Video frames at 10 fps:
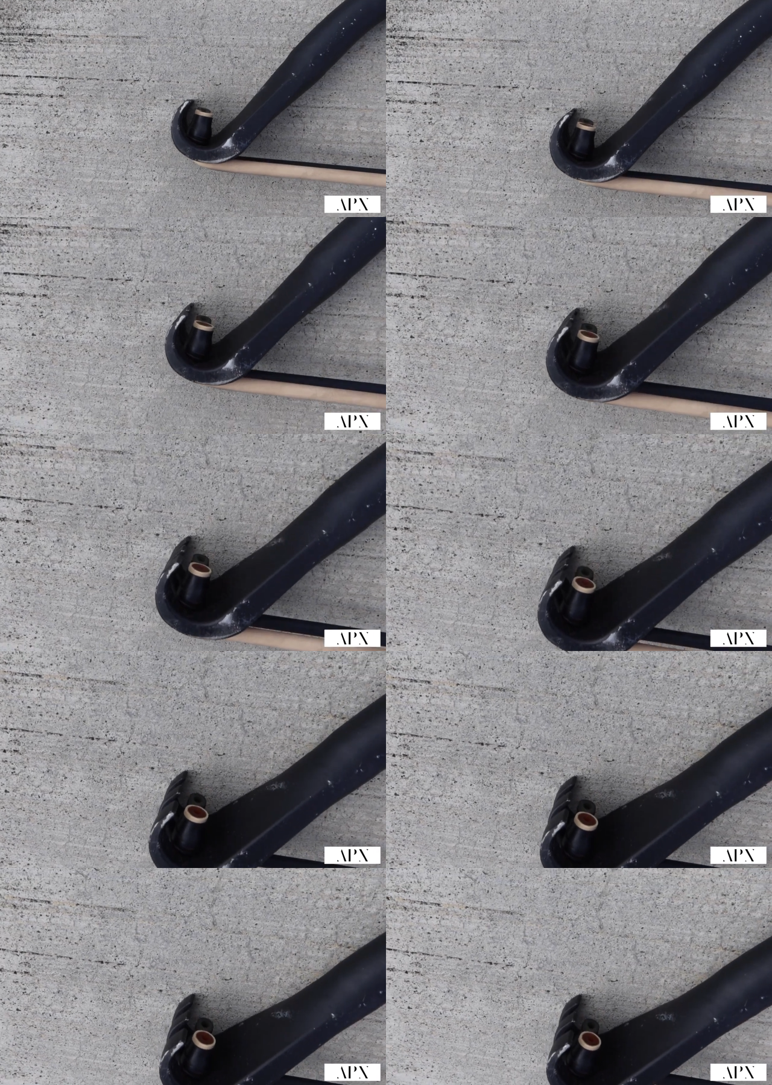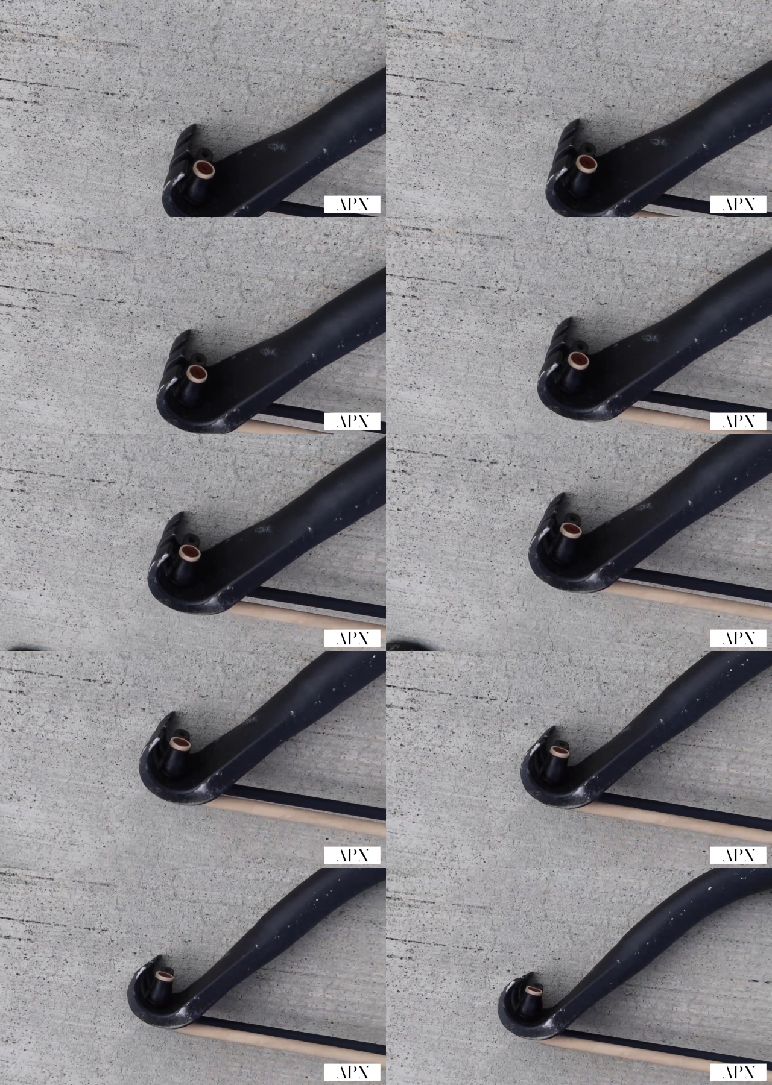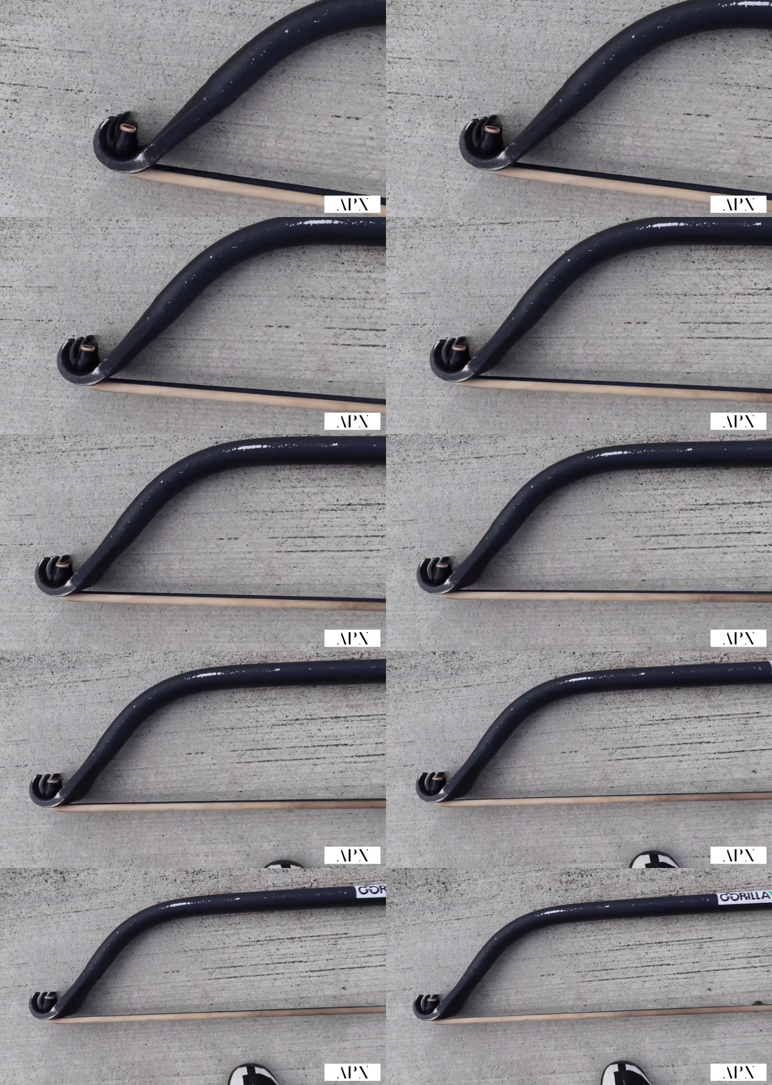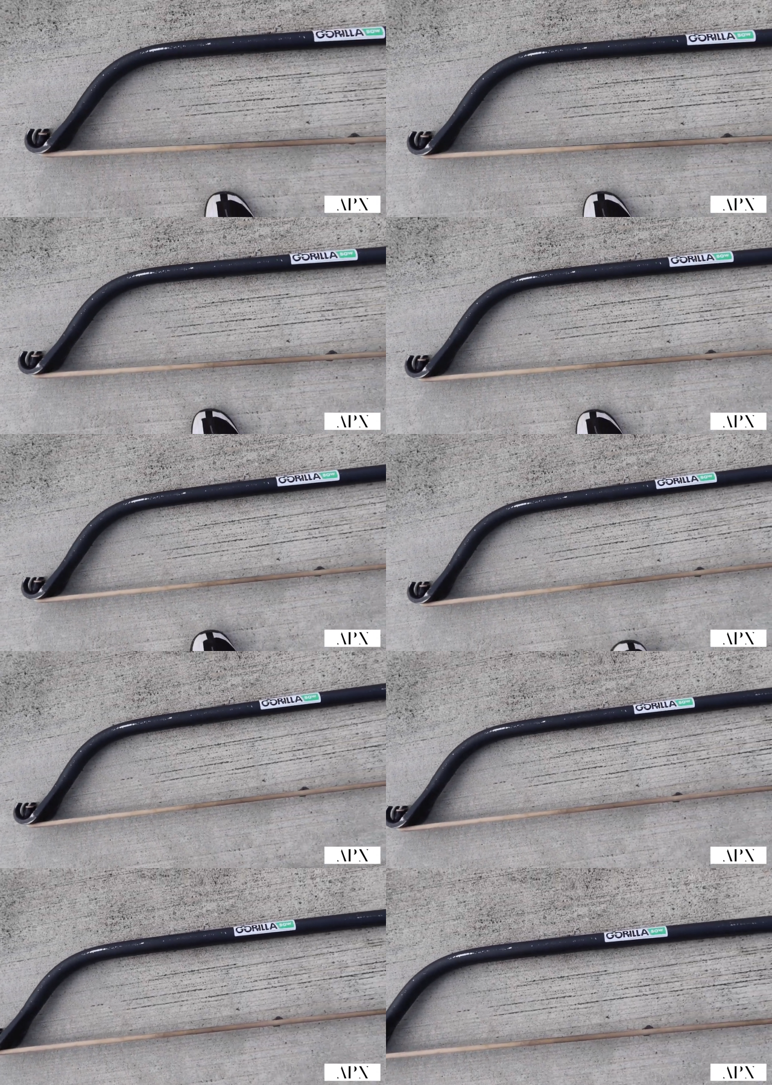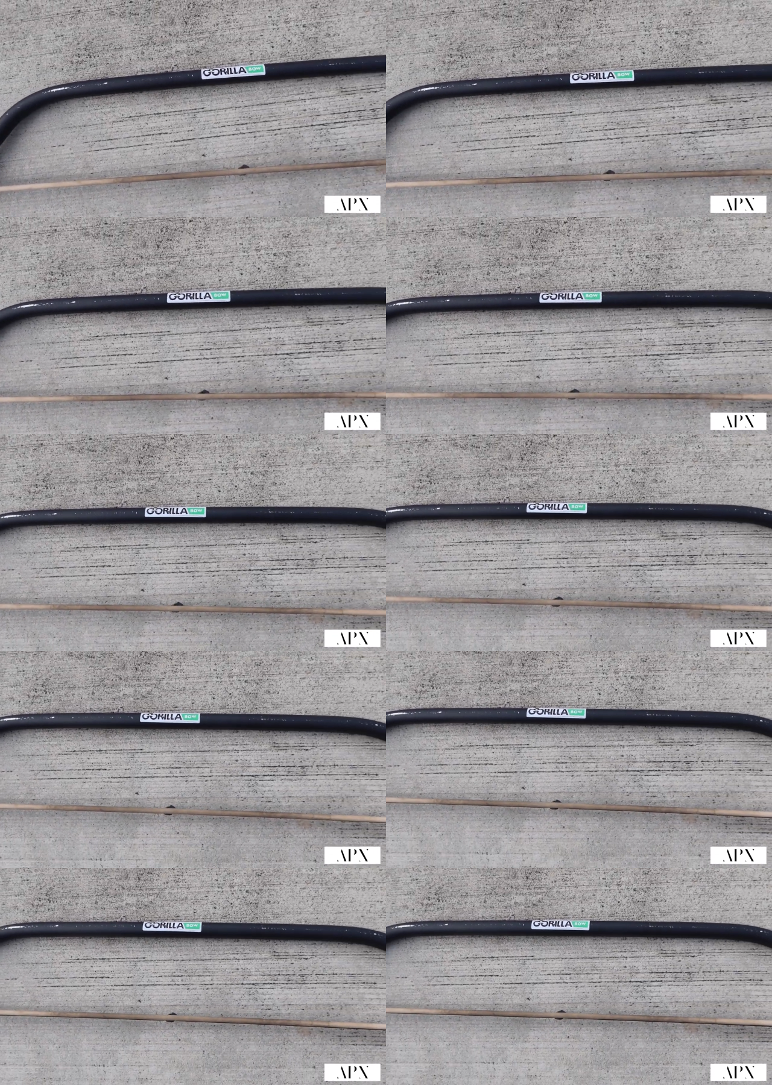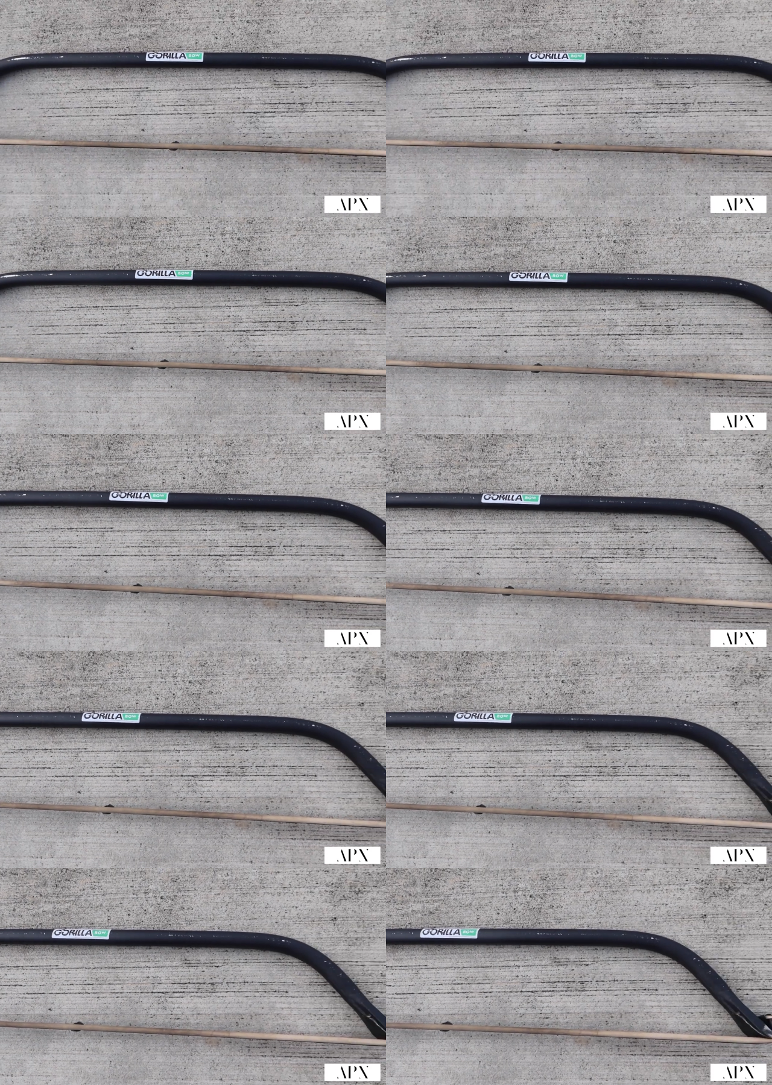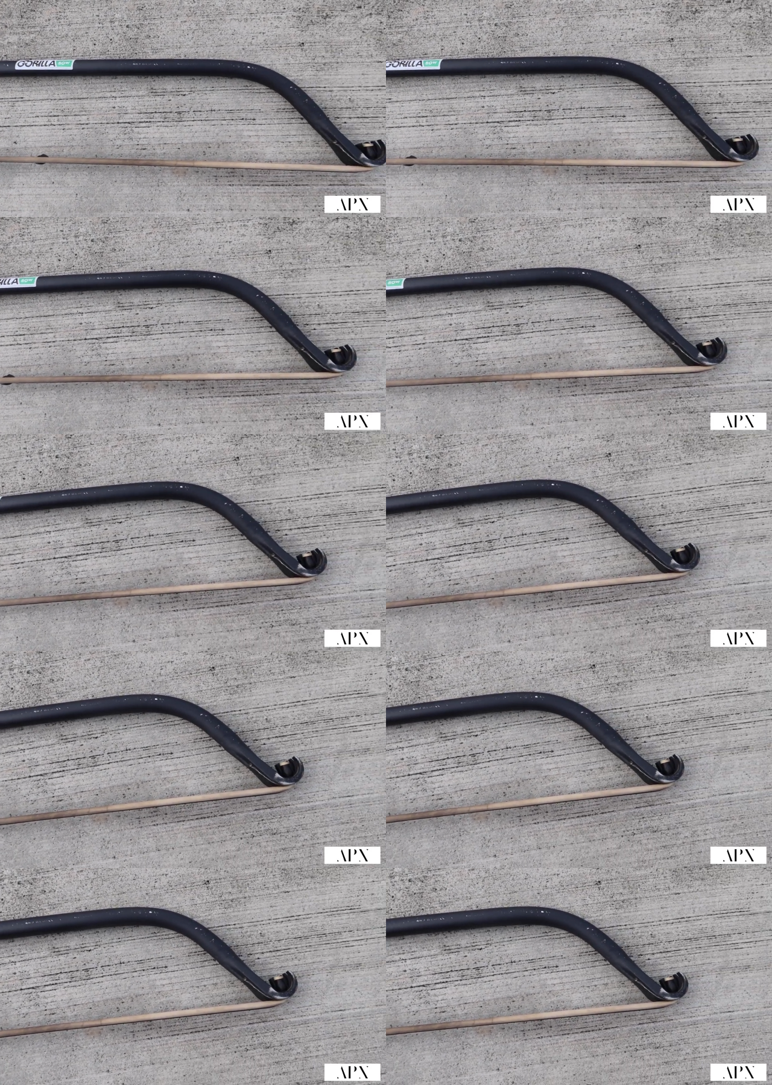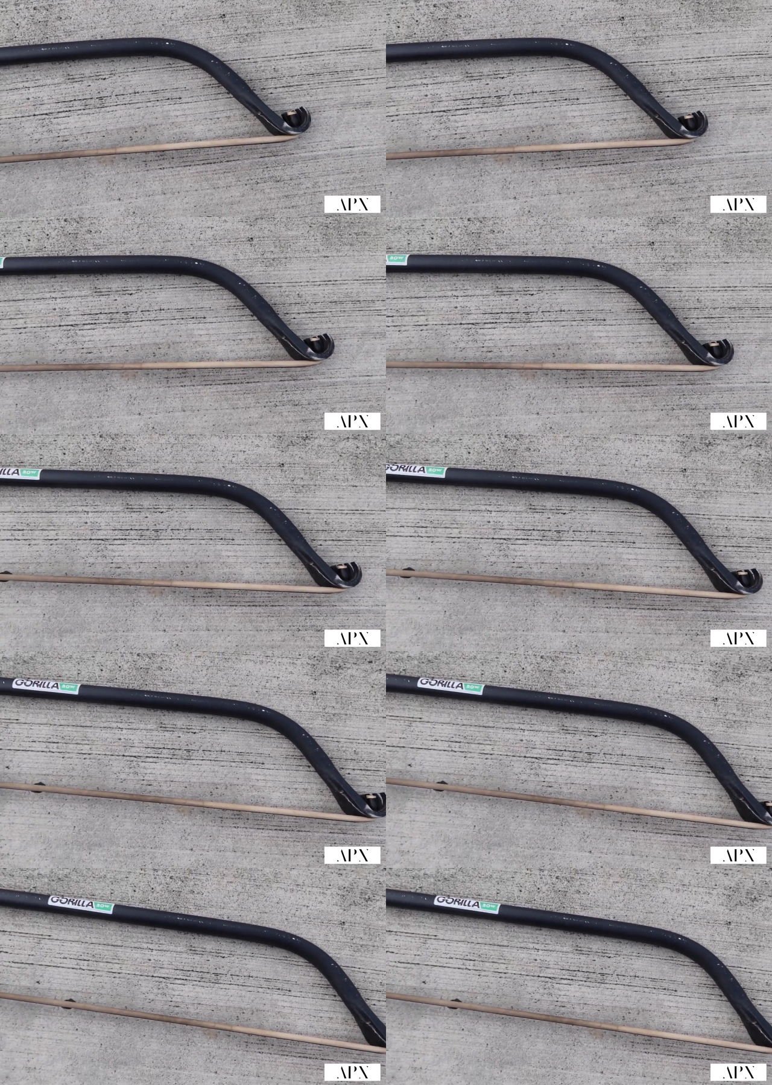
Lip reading: [unreadable: no face in view]